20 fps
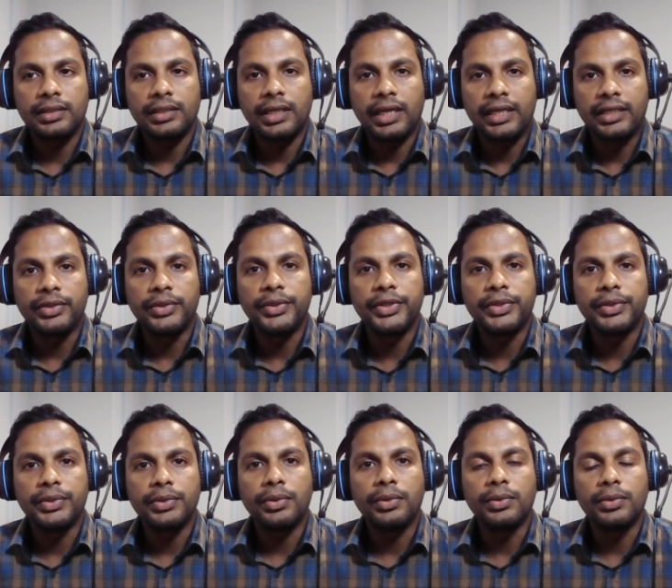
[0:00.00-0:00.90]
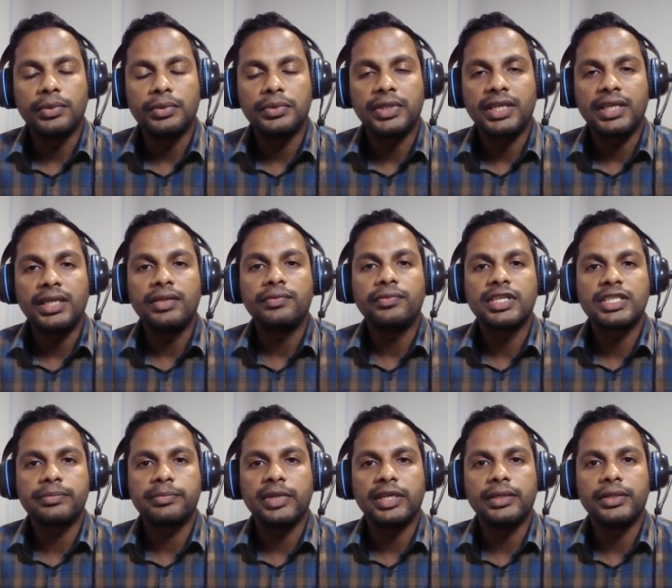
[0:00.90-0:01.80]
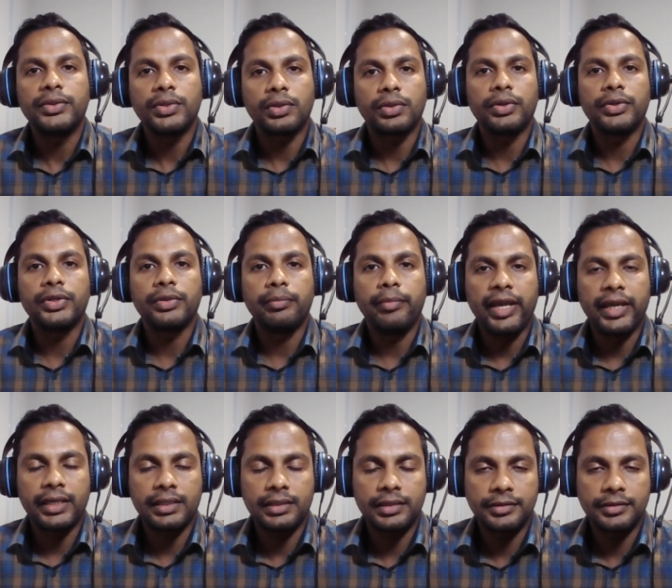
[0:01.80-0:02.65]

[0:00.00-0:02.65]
and you need to know the investment you're going to make.